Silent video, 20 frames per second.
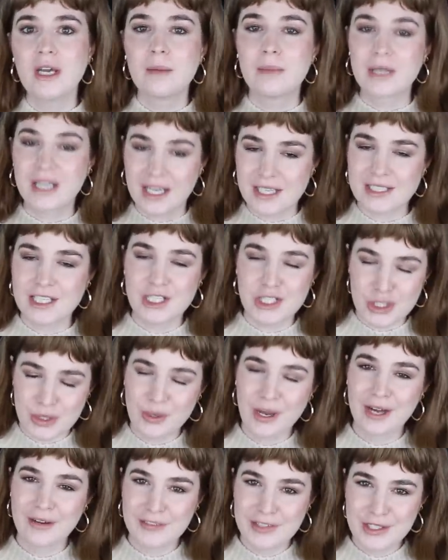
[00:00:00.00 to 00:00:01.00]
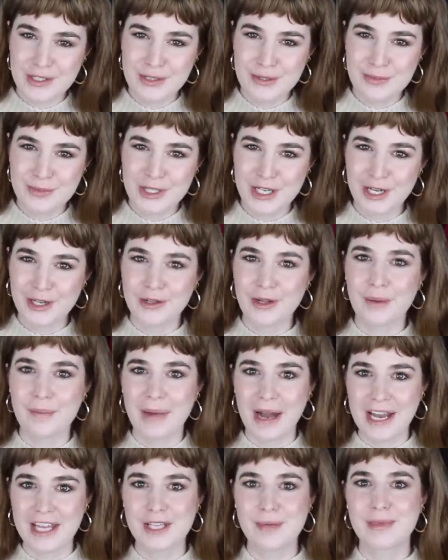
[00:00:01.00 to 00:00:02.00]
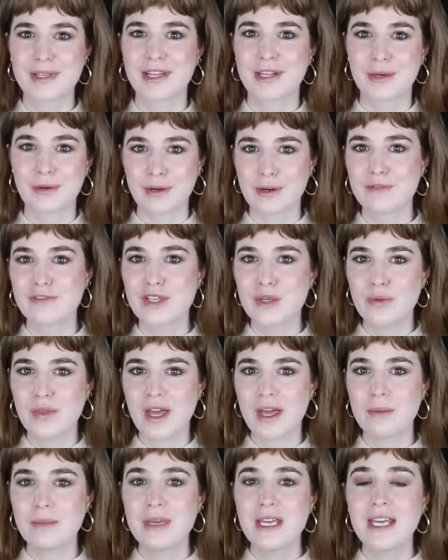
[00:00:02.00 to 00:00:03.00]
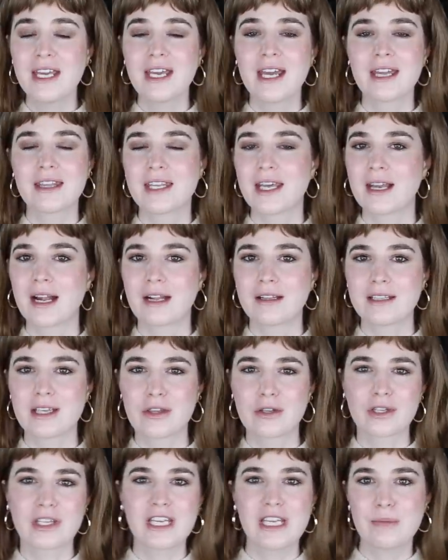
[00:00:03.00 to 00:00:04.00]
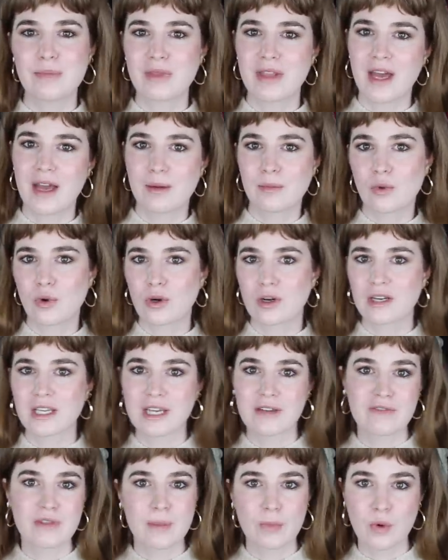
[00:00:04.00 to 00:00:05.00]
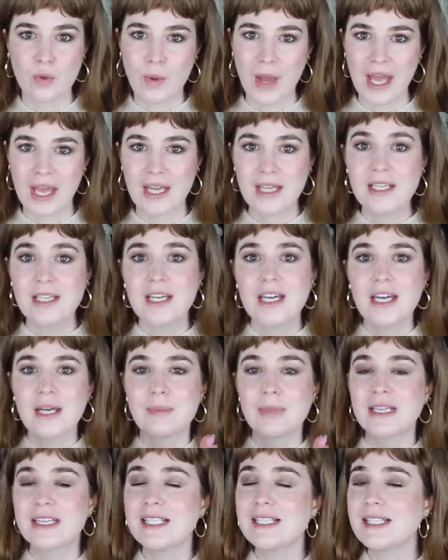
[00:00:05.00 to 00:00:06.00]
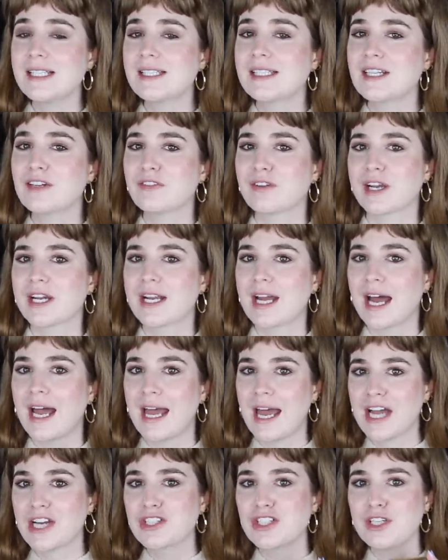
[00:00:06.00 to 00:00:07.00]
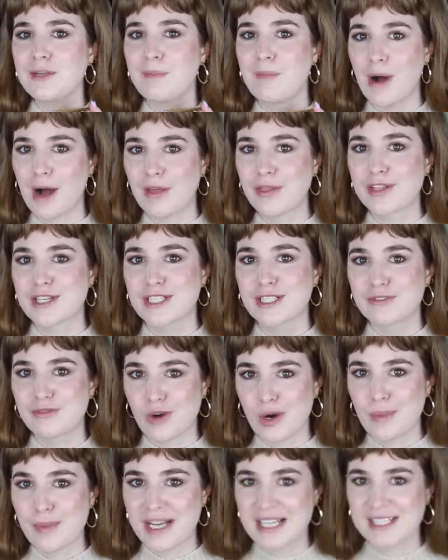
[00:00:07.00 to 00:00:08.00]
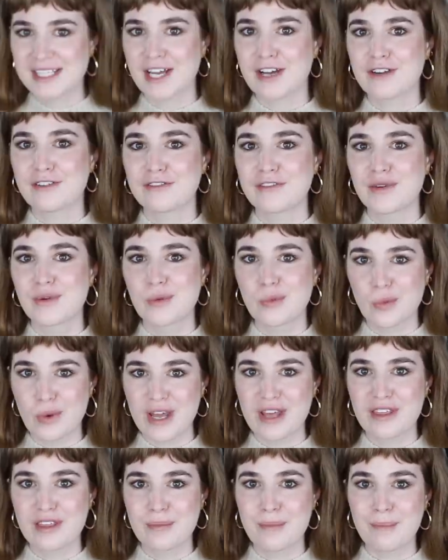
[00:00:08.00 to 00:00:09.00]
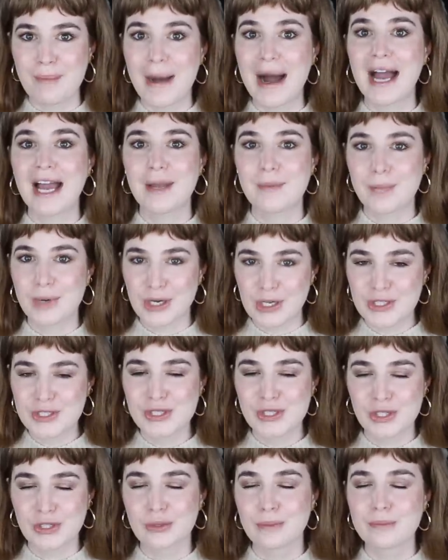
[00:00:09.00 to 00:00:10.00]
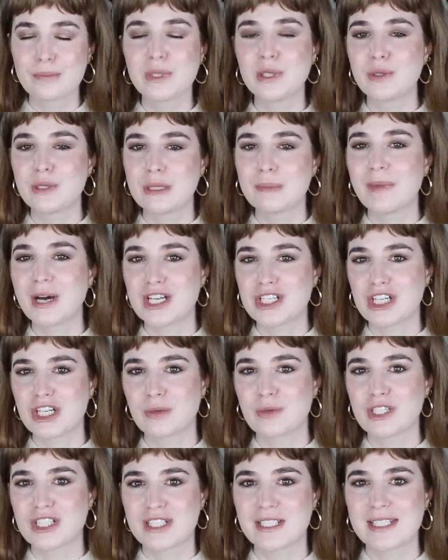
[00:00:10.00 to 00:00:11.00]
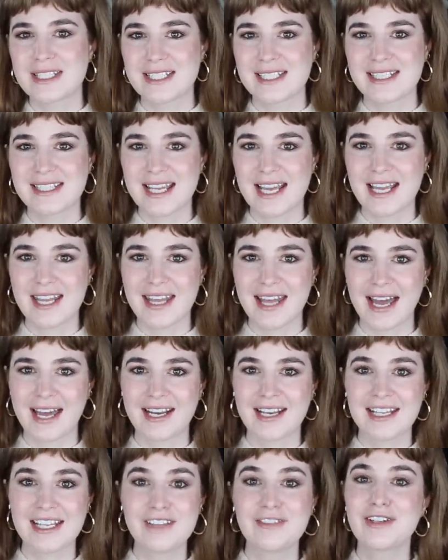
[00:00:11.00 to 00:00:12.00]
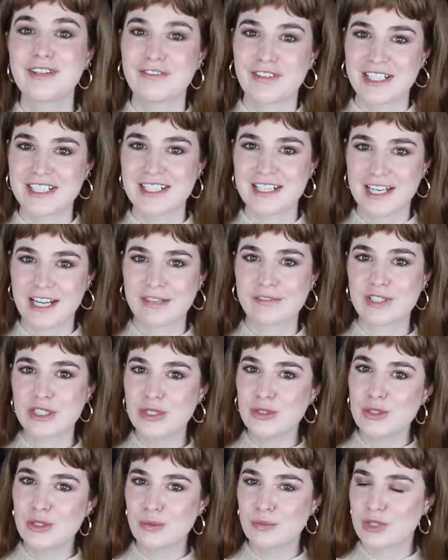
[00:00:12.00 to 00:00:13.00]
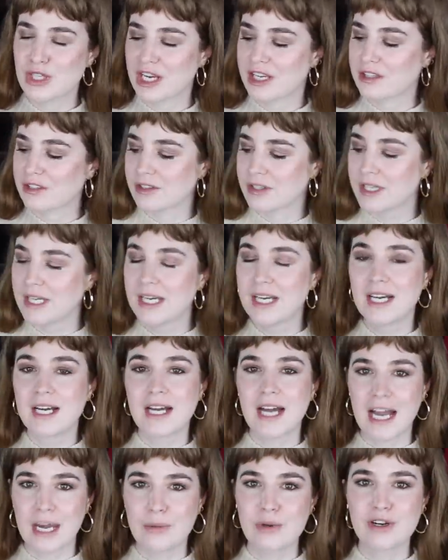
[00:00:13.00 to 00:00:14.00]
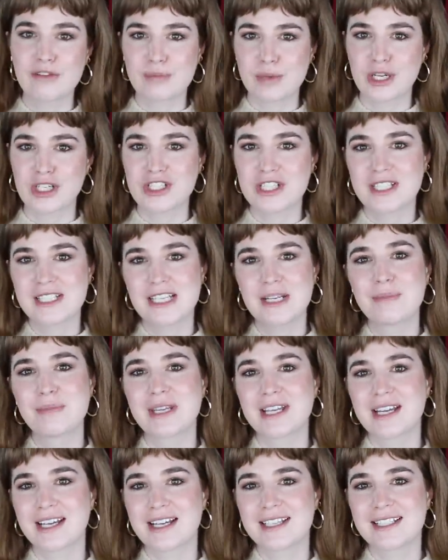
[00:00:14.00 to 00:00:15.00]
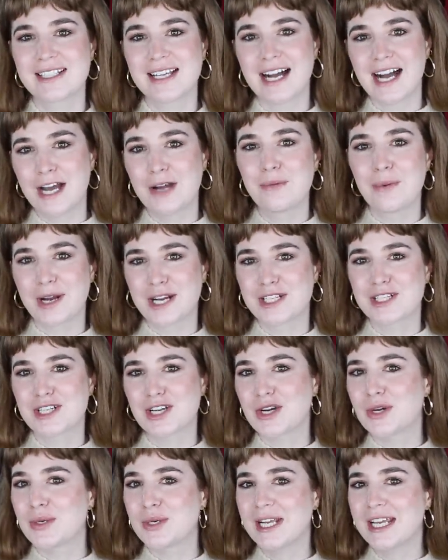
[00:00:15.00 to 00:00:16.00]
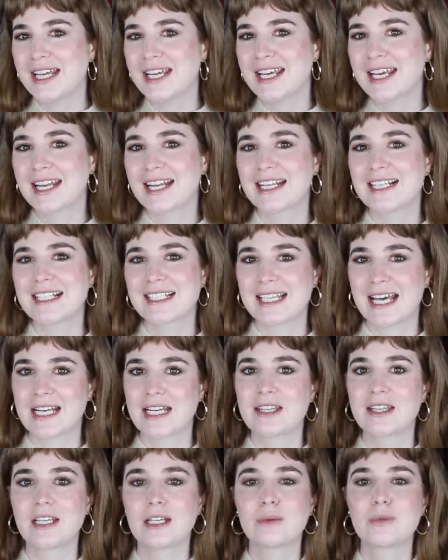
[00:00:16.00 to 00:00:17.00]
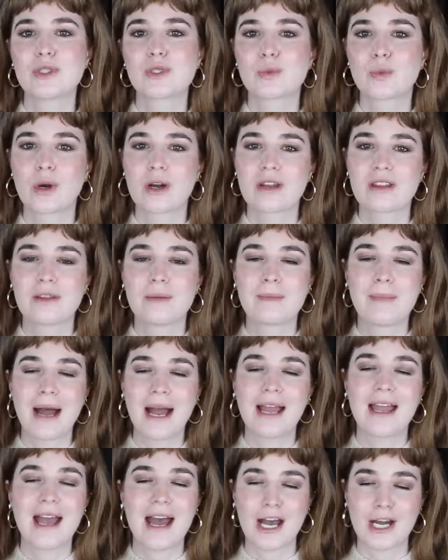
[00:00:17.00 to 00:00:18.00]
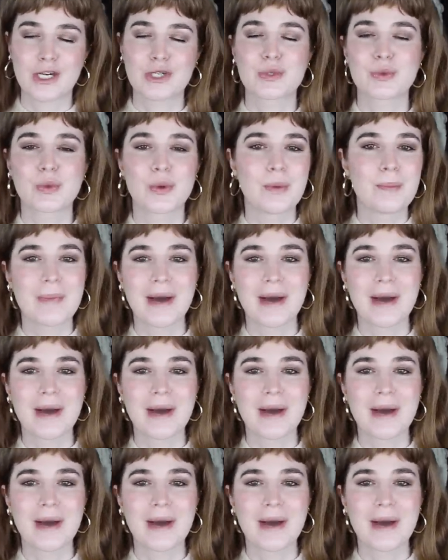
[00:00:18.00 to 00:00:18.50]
Because I do have a YouTube channel, I'll buy them and then I'll review them. And then I'll either keep them or give them away. But this is different. I actually bought this for myself with my personal beauty budget, which is to say that even if I didn't have a YouTube channel, I would have purchased it because I wanted to own it, and I decided that it was worth my actual